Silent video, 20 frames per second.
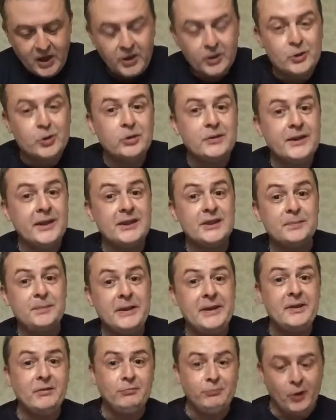Could this be
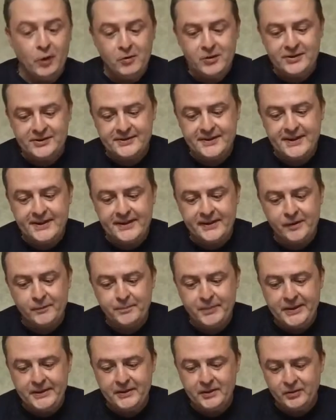the rogue Sith you've
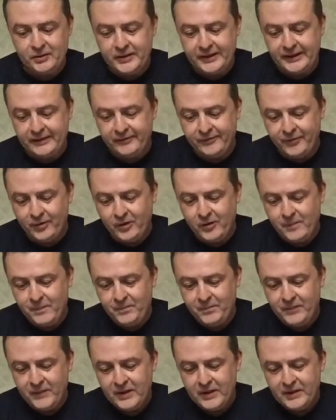been looking for?
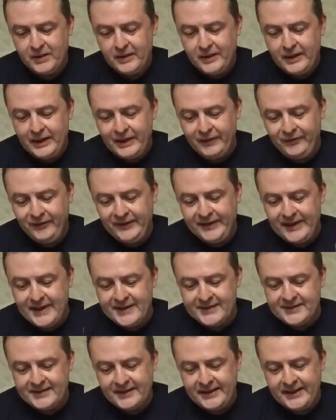If he
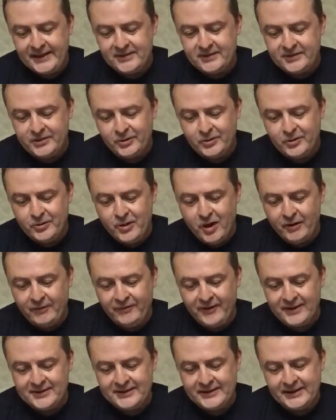is, and he and Dooku are
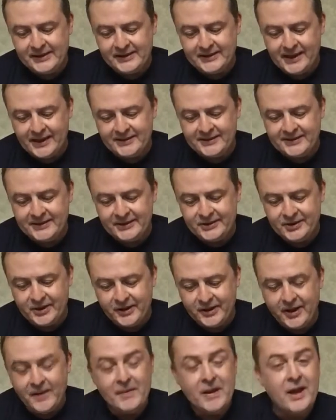fighting against each
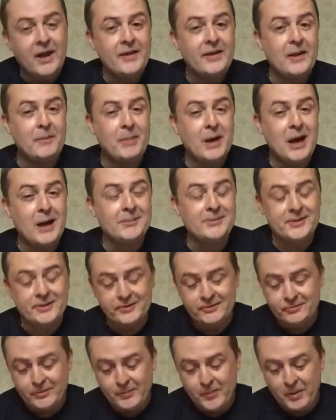other, then perhaps
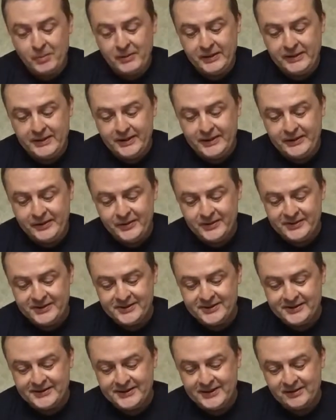the Republic can use
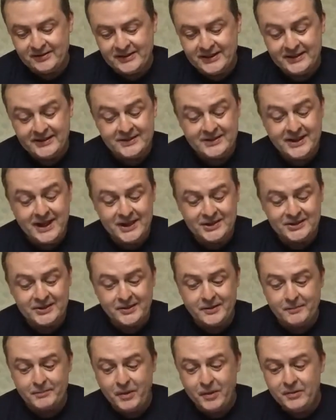this intel to capture
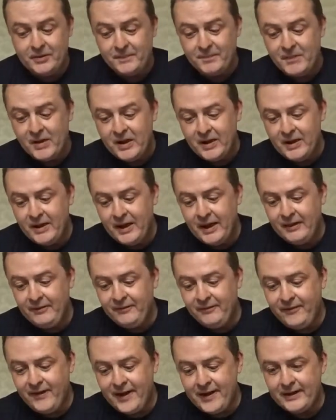them both, and
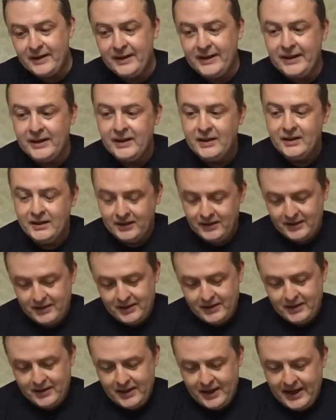finally
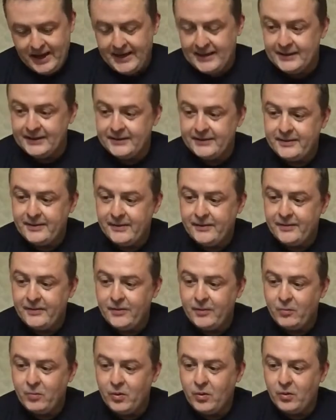end
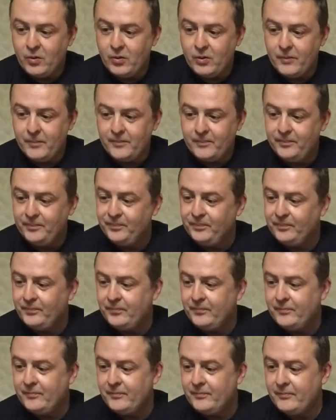the war.
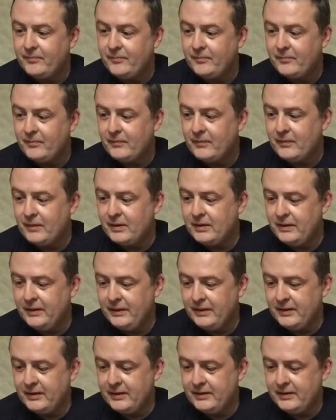
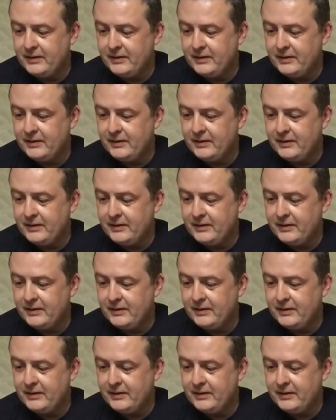Yeah.